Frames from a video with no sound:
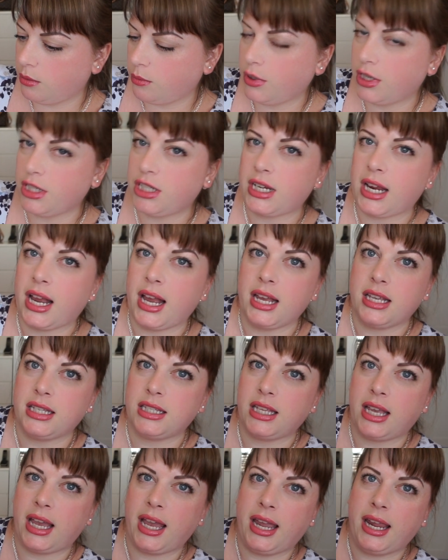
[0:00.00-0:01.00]
which
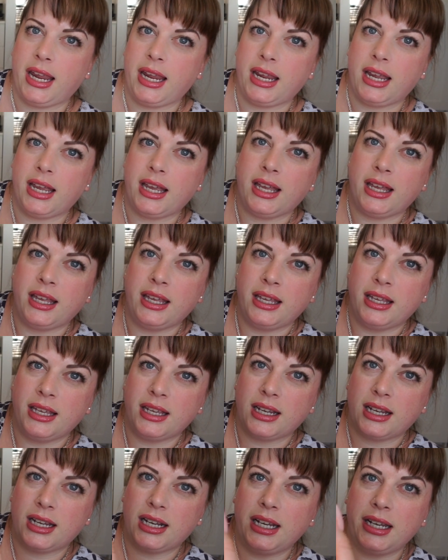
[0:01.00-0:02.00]
has a
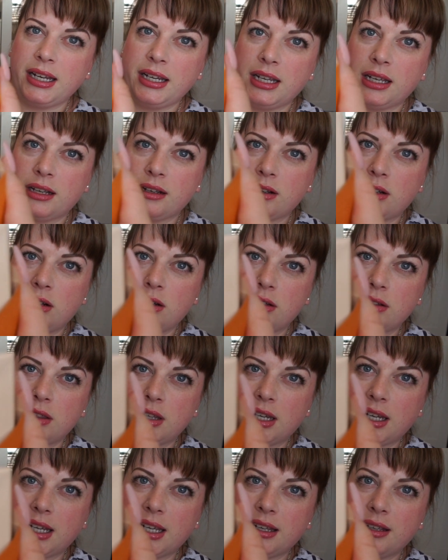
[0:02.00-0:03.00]
cleaning cloth
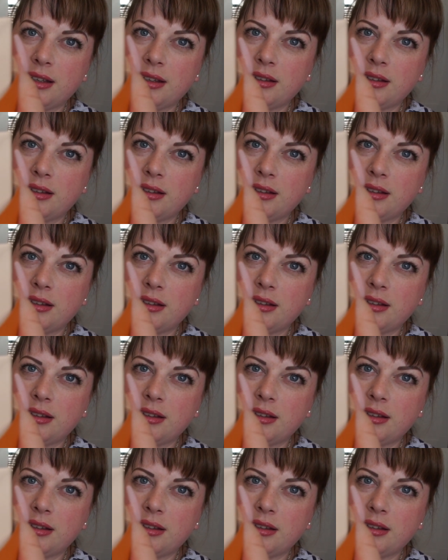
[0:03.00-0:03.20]
in it,